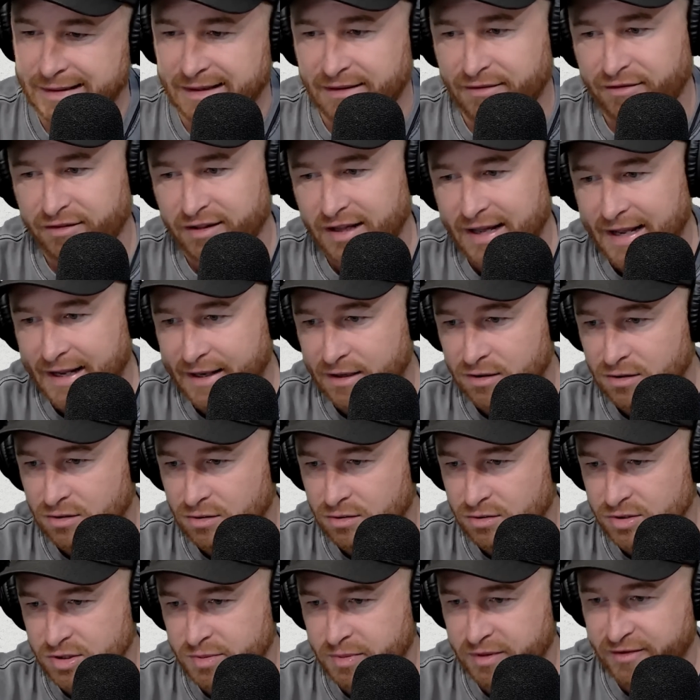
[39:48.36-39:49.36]
Flag
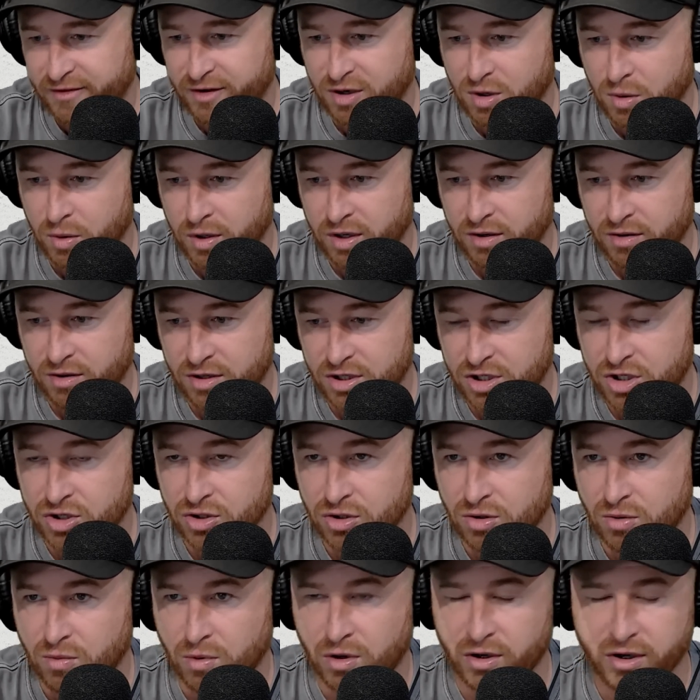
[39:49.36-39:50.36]
Hall's a bit of a query.
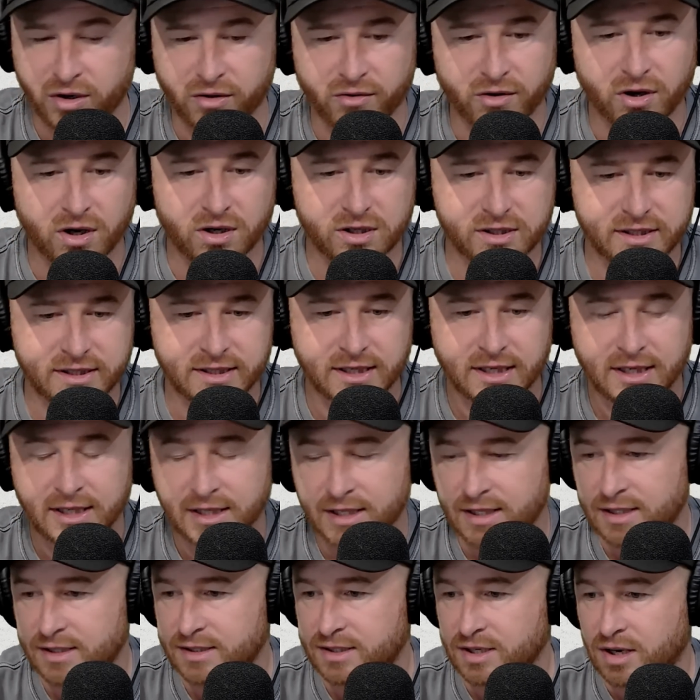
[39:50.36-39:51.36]
Sure, Wanda Rocks
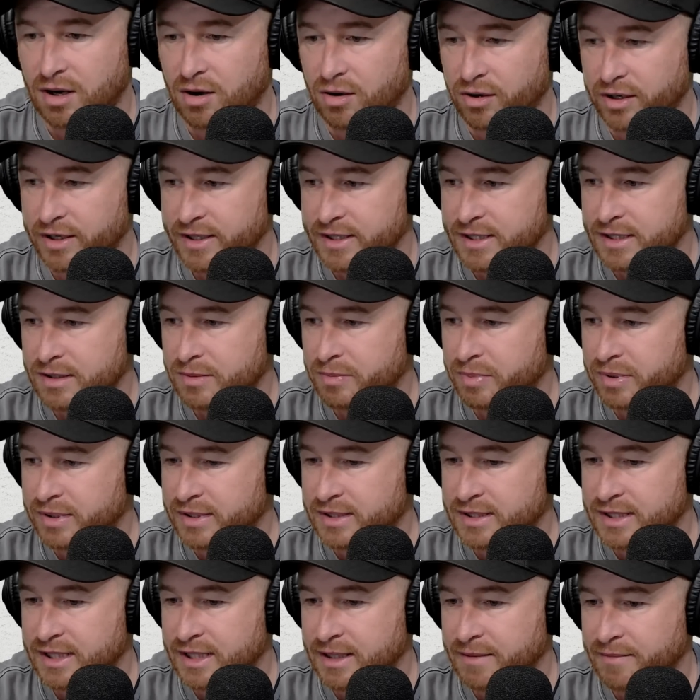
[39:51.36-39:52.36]
is honest,
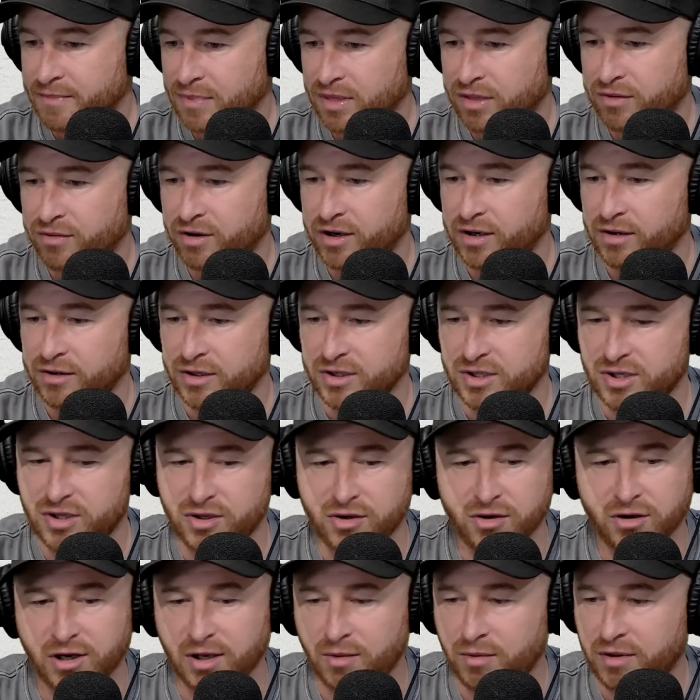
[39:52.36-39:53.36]
but
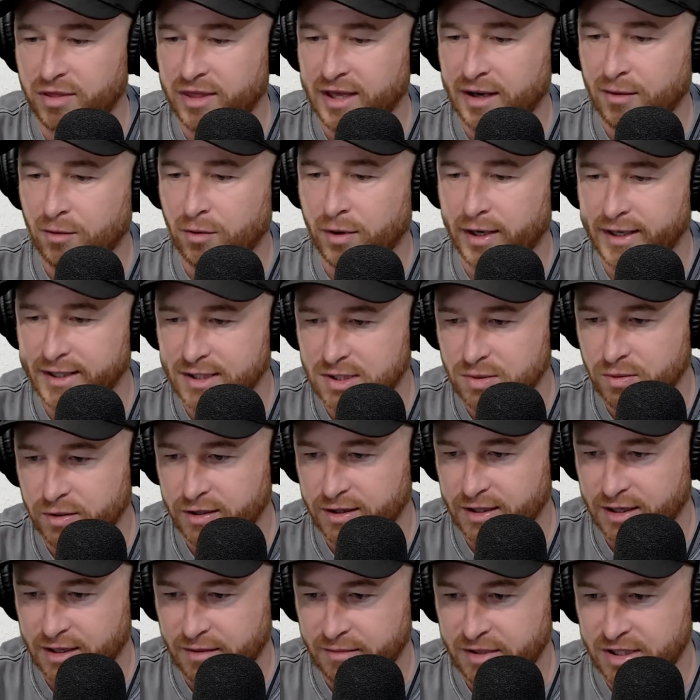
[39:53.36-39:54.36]
$3.30 with that weight
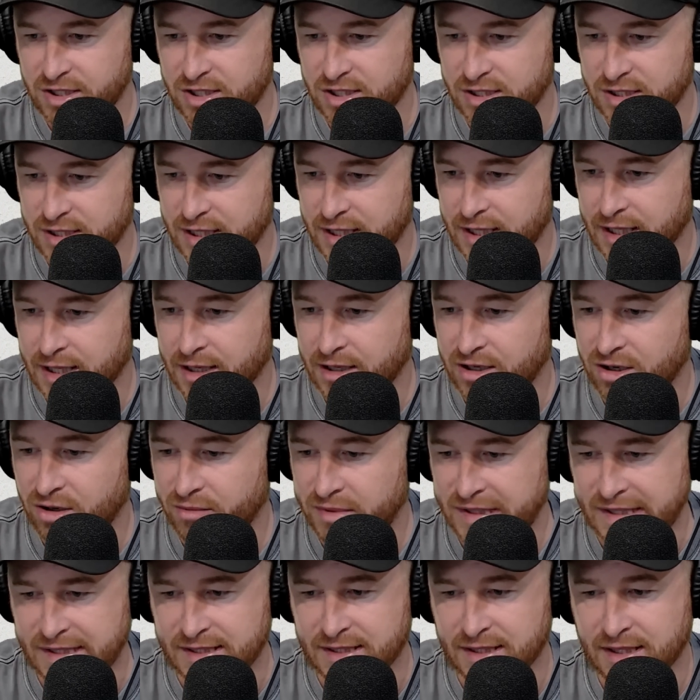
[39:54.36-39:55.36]
swing that I mentioned to
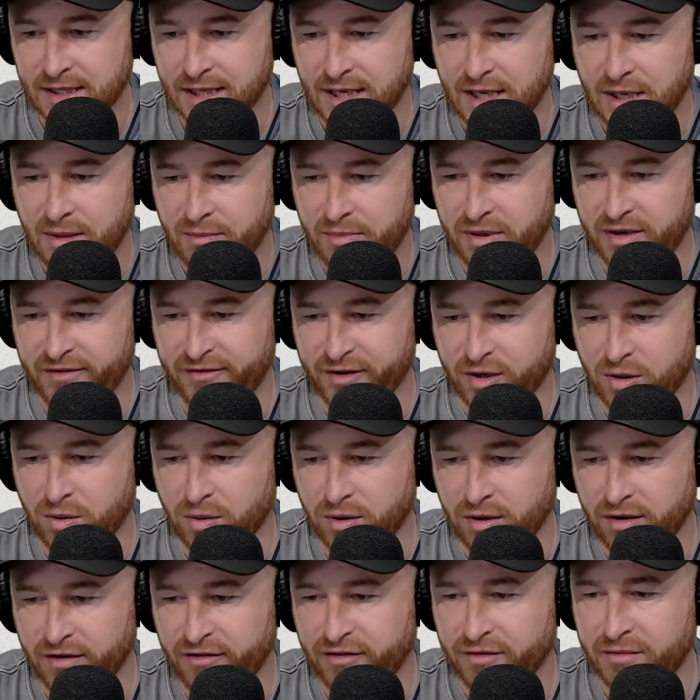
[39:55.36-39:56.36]
Economics. Bit of a
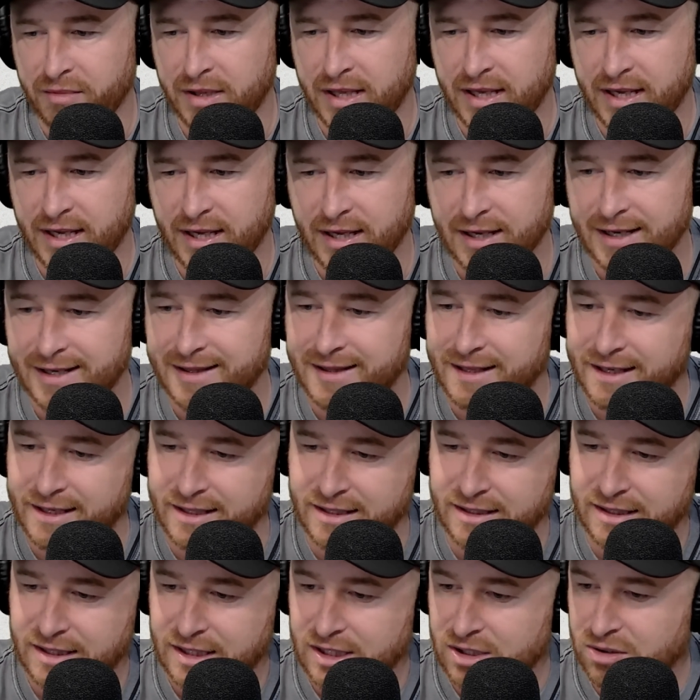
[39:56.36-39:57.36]
query for me. And
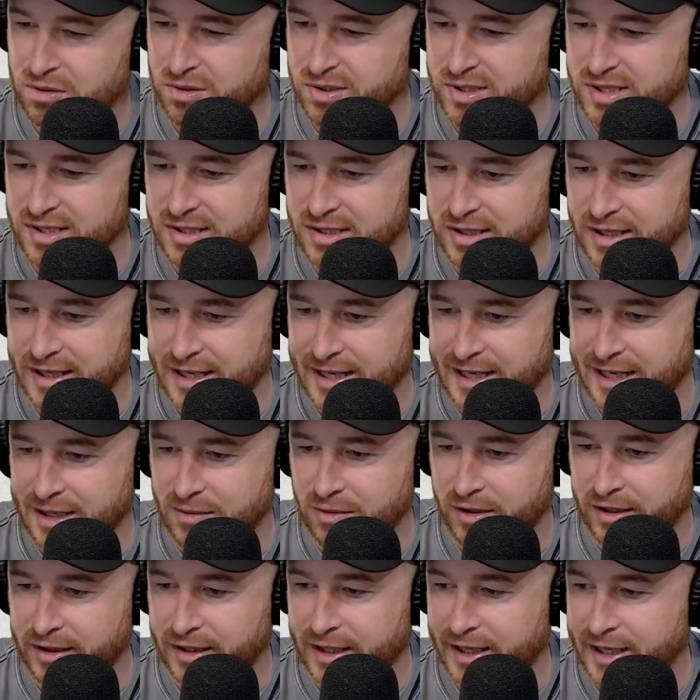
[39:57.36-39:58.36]
then horses like
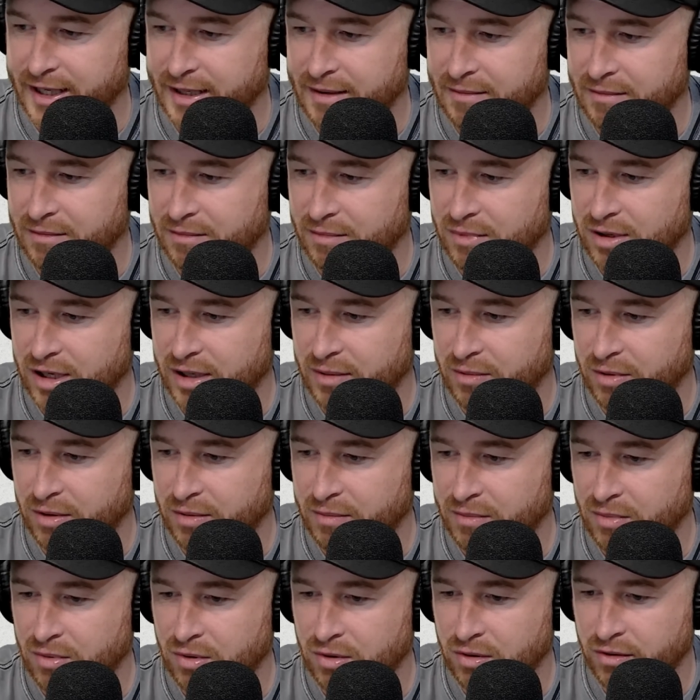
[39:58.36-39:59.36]
Hardware Lane might
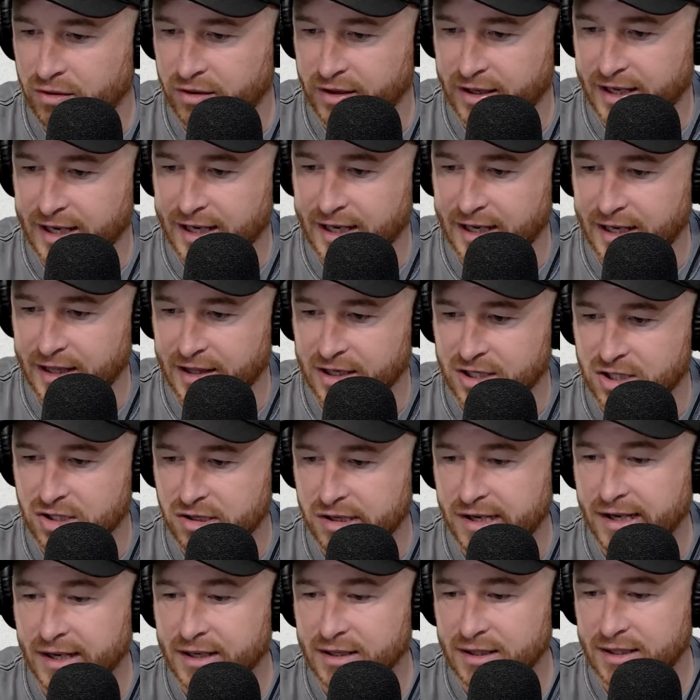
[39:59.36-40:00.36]
want more of the cut out of the
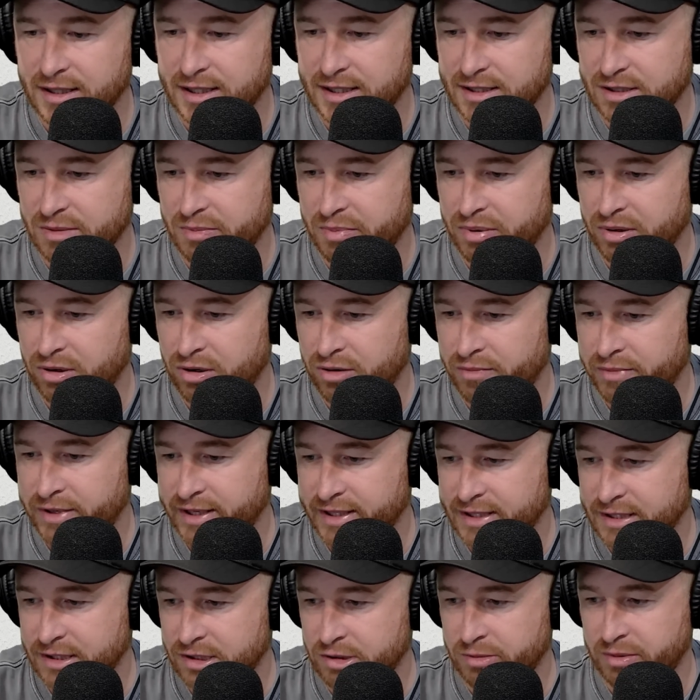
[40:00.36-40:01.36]
track. Superb
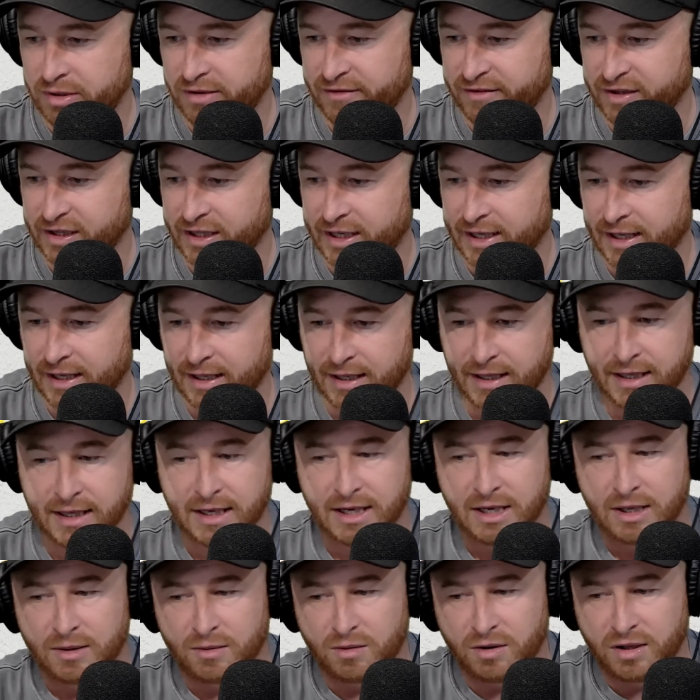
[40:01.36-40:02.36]
needs a little bit of luck
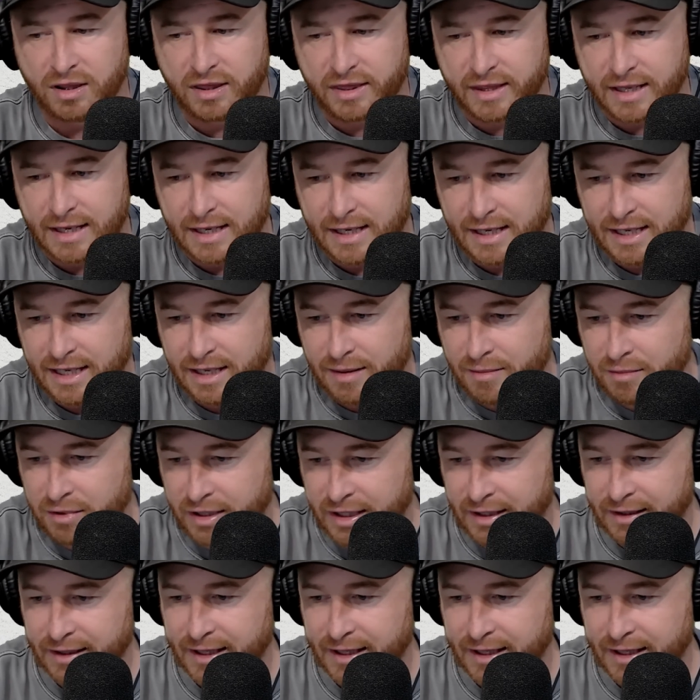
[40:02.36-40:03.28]
with Emily